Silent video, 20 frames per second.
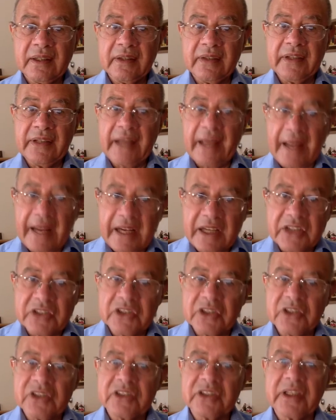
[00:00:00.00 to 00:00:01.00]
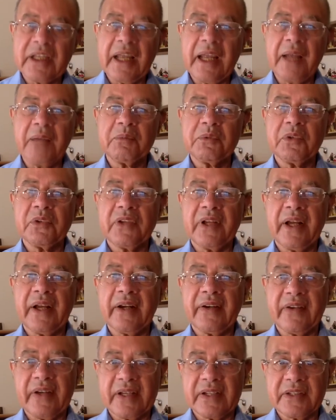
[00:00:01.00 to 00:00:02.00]
the angels came to their
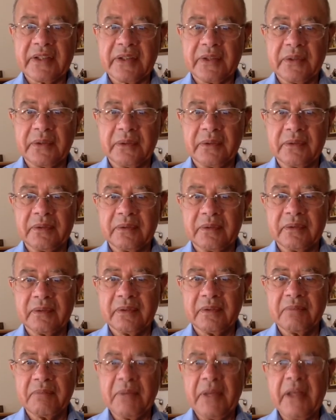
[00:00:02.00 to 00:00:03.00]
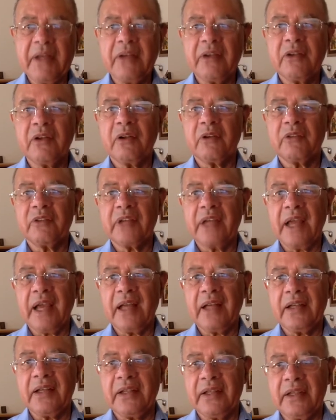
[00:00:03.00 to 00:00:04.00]
rescue. "Men of
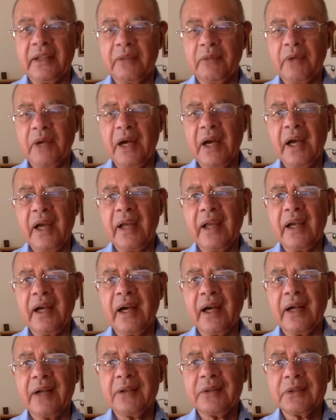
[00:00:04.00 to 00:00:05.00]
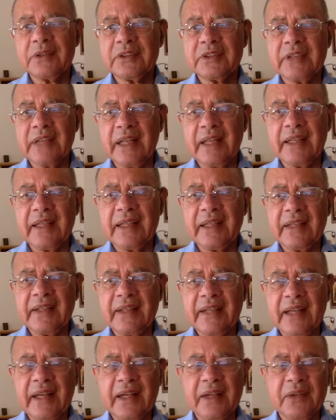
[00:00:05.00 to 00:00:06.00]
Galilee, why are you standing
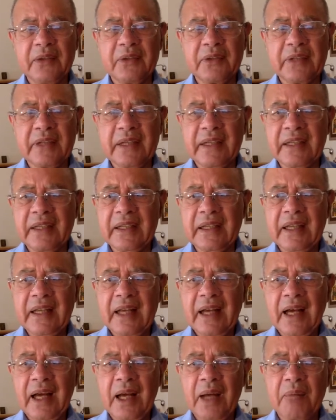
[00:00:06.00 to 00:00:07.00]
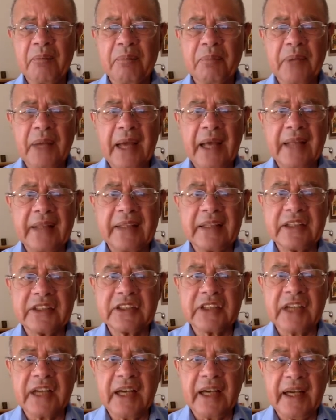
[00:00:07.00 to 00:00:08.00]
there looking up at the
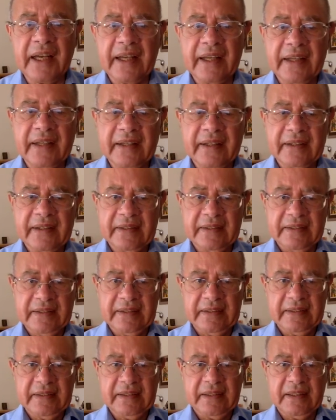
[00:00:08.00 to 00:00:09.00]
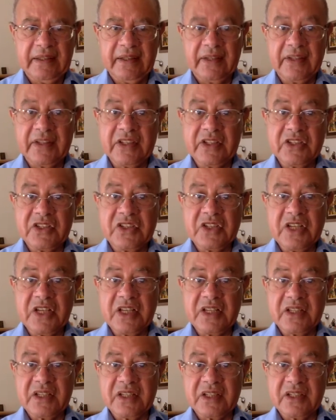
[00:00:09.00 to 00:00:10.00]
sky? This
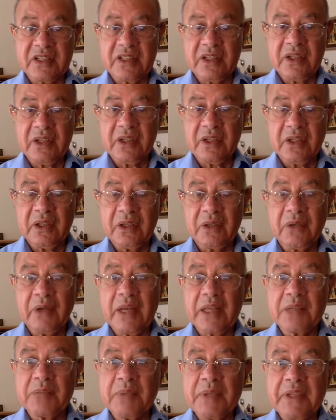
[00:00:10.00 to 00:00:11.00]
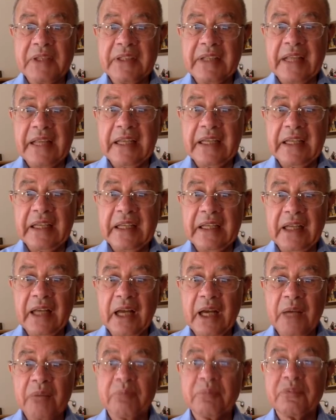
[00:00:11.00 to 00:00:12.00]
Jesus who has been taken
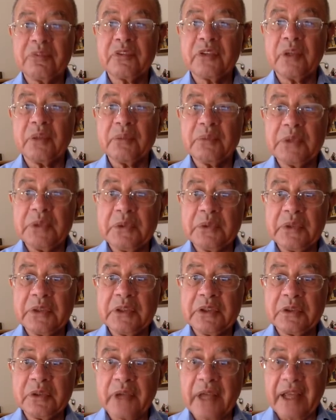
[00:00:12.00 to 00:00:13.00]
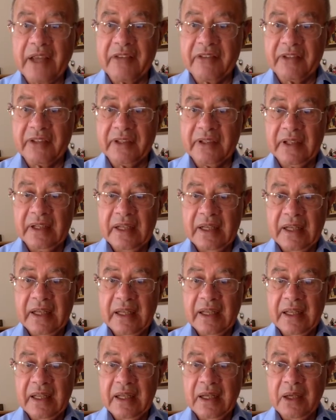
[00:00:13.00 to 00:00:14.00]
up from you into heaven
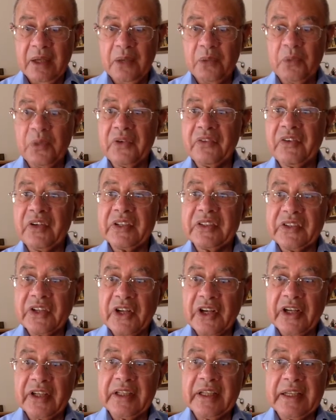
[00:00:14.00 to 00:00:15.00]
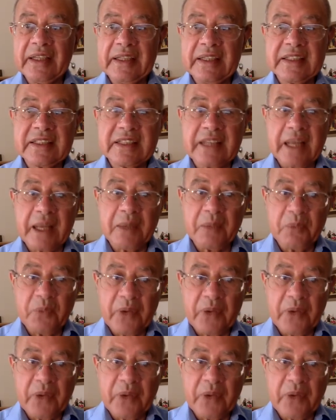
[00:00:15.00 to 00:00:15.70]
will return in the same